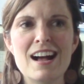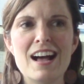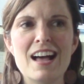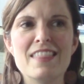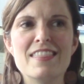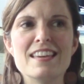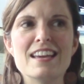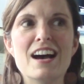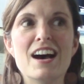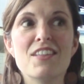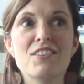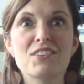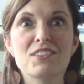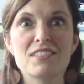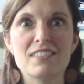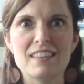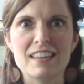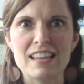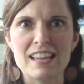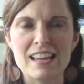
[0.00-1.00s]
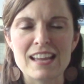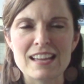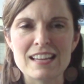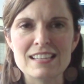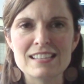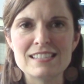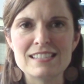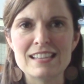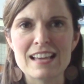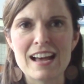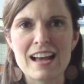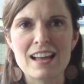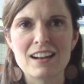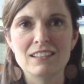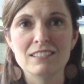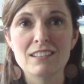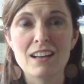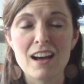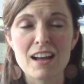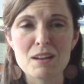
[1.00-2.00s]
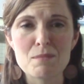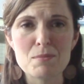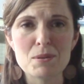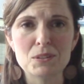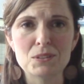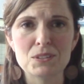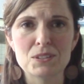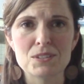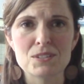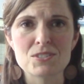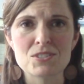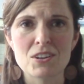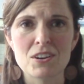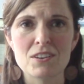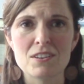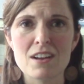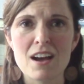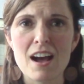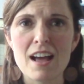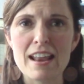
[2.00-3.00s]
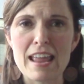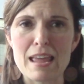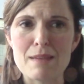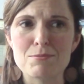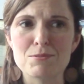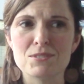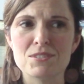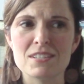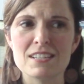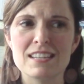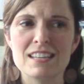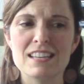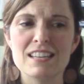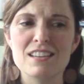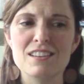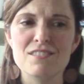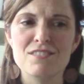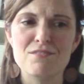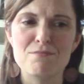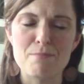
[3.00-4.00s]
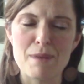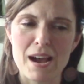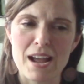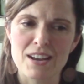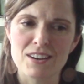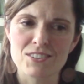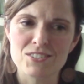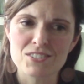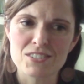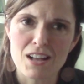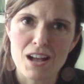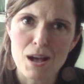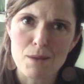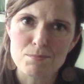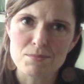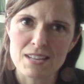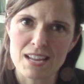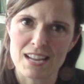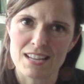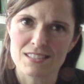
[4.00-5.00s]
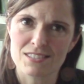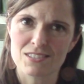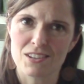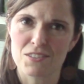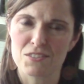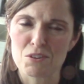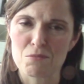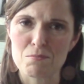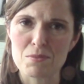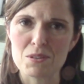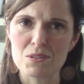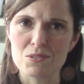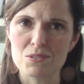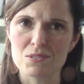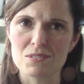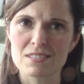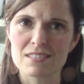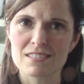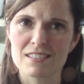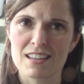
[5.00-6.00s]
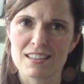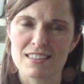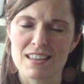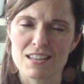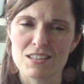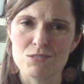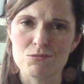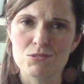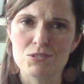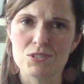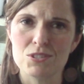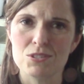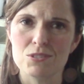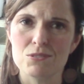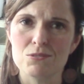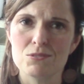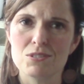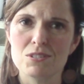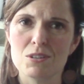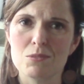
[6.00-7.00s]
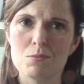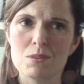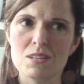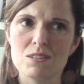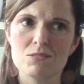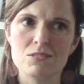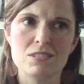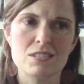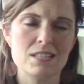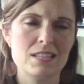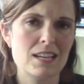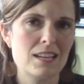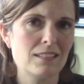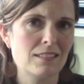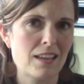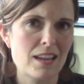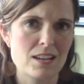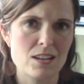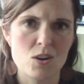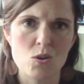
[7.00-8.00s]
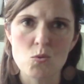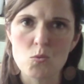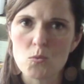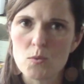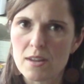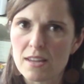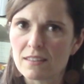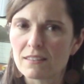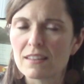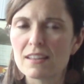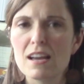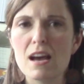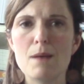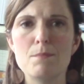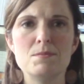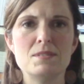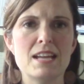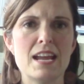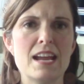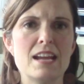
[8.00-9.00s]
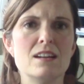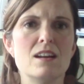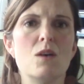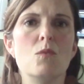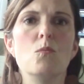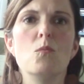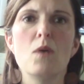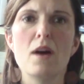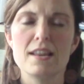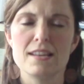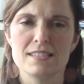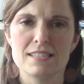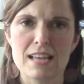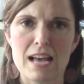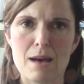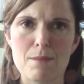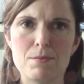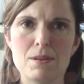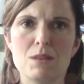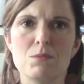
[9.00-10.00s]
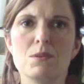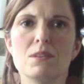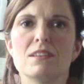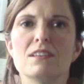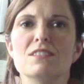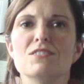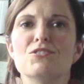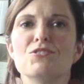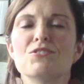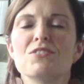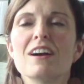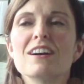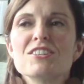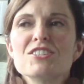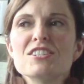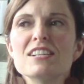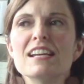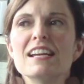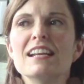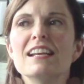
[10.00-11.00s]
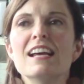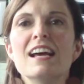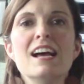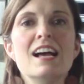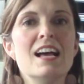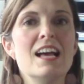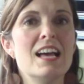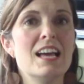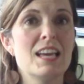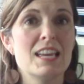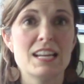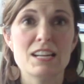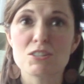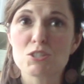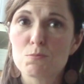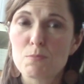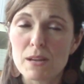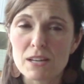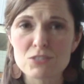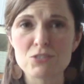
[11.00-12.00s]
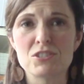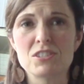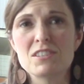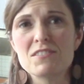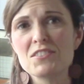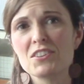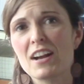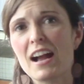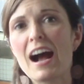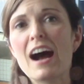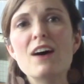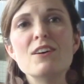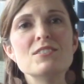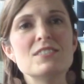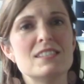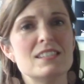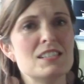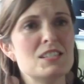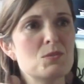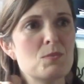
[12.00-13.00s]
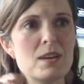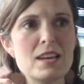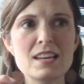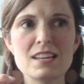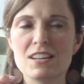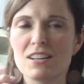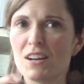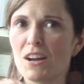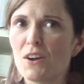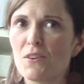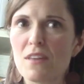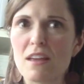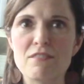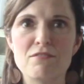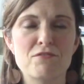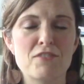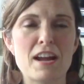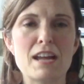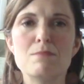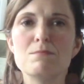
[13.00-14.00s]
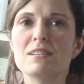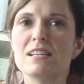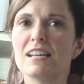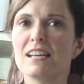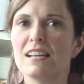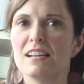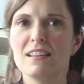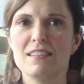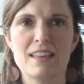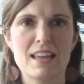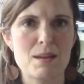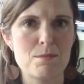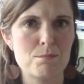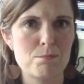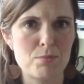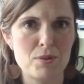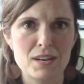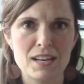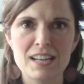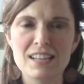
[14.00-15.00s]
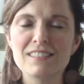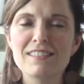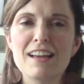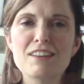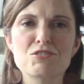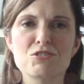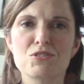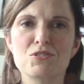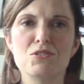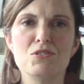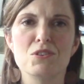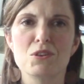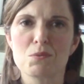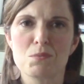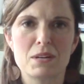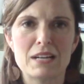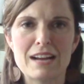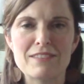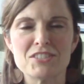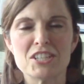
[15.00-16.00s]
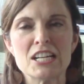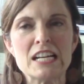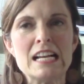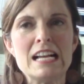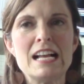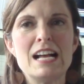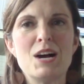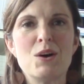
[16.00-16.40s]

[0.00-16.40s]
The other thing is that a lot of builders are not able to give buyers updates on their builds like they used to. So we used to get like a weekly update on what is happening with construction. Here's pictures of your house this week, you know, they framed it and they put in electrical or whatever.